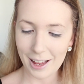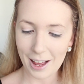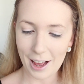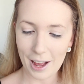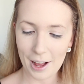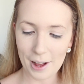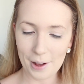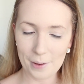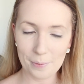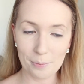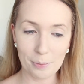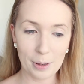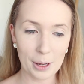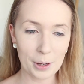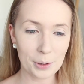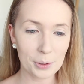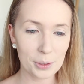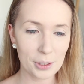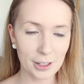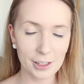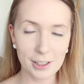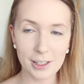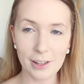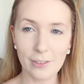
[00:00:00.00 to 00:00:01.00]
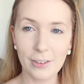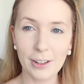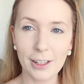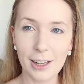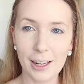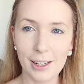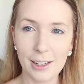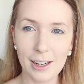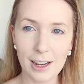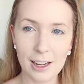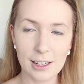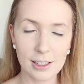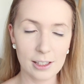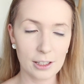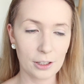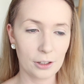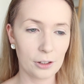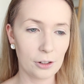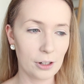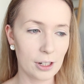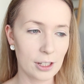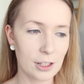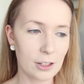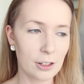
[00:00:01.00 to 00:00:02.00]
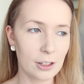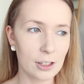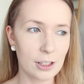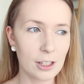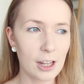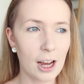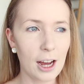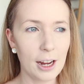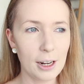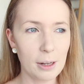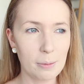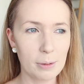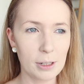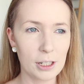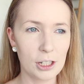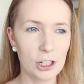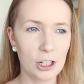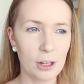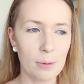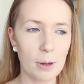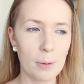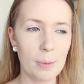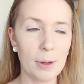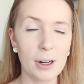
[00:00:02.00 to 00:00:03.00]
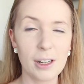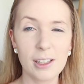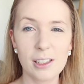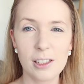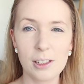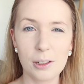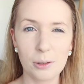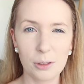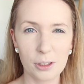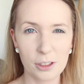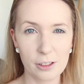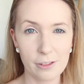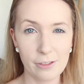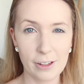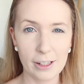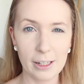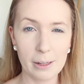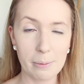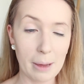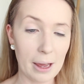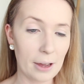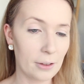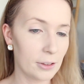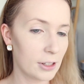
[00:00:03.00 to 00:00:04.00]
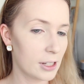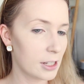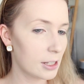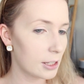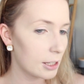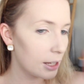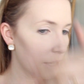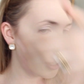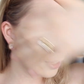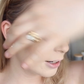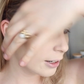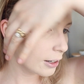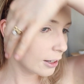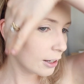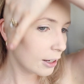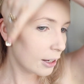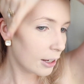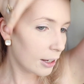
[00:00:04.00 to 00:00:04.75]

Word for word: But also something like Nars Laguna. It's got a tiny bit of shimmer, but it still looks fairly matte on the skin.